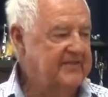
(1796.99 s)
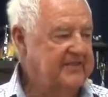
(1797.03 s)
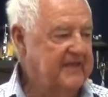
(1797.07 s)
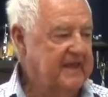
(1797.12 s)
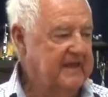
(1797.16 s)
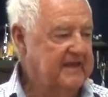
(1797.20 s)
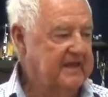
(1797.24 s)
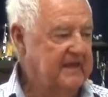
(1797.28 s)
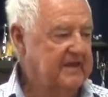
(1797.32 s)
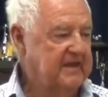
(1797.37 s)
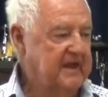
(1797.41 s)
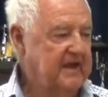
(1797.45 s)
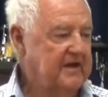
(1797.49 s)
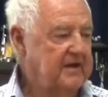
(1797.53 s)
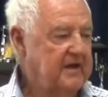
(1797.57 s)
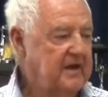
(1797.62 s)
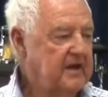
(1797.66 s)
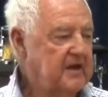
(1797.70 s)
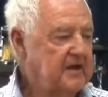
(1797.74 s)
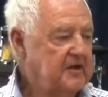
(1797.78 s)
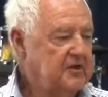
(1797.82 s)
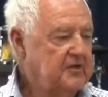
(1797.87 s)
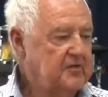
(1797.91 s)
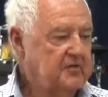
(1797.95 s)
thinking that,
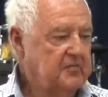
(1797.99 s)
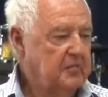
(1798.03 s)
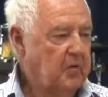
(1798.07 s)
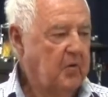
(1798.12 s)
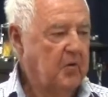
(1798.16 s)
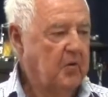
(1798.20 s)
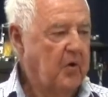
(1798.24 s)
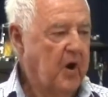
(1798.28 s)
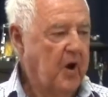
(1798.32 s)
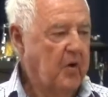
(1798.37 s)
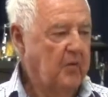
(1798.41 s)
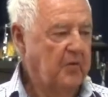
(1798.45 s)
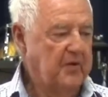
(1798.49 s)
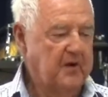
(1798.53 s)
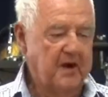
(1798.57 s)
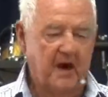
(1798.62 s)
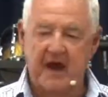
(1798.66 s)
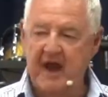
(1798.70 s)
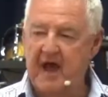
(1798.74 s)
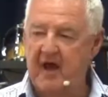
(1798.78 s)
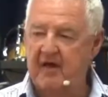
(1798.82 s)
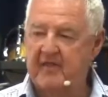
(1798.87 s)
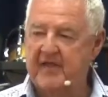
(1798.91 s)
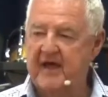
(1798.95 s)
oh, I wouldn't
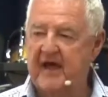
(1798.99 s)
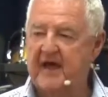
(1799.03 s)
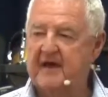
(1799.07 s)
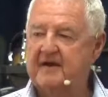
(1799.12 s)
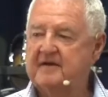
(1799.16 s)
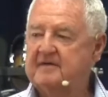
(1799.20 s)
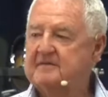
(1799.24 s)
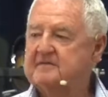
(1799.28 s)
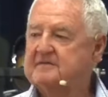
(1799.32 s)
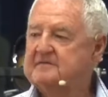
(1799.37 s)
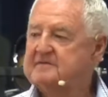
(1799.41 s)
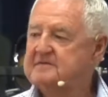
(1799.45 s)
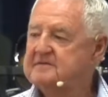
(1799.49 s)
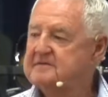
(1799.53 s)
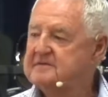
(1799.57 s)
allow that.